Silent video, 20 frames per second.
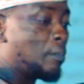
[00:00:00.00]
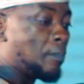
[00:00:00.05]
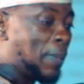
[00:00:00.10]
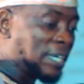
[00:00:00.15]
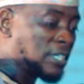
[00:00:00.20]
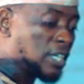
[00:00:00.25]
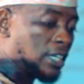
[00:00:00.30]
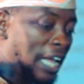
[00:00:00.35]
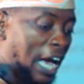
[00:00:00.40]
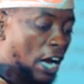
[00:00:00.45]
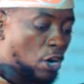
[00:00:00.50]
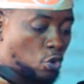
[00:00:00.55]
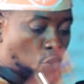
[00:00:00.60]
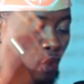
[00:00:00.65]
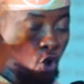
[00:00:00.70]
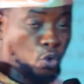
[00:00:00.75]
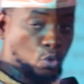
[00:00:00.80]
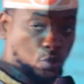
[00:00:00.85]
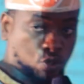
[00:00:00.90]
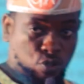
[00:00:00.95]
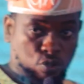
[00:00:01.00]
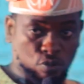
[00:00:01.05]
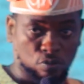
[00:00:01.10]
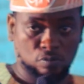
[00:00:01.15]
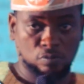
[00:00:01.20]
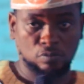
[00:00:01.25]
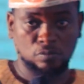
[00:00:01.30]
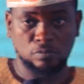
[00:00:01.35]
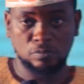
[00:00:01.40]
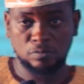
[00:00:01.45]
Personal growth.
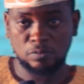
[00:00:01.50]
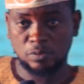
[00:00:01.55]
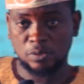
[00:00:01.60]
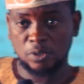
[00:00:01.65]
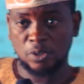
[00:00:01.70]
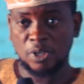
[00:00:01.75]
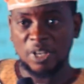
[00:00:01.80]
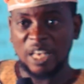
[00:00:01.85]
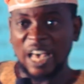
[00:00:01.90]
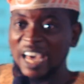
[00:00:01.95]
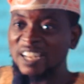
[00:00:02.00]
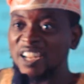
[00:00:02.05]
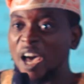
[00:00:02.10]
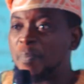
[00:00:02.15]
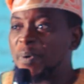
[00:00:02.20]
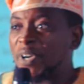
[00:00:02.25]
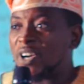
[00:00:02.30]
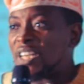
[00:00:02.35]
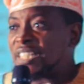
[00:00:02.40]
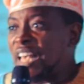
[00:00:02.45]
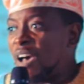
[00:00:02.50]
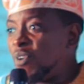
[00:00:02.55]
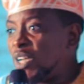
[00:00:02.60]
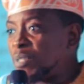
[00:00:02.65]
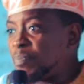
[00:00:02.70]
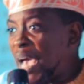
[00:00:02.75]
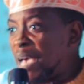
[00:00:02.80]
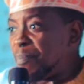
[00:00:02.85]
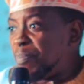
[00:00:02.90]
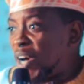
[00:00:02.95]
And not because I
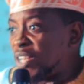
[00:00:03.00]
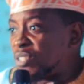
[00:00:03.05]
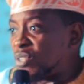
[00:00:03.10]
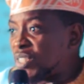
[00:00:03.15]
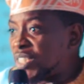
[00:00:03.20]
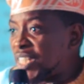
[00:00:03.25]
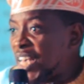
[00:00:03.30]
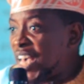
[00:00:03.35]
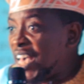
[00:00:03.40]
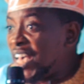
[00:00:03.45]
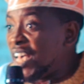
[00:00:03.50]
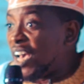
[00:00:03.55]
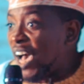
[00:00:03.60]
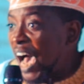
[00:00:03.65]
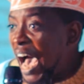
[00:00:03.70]
want my boss to say,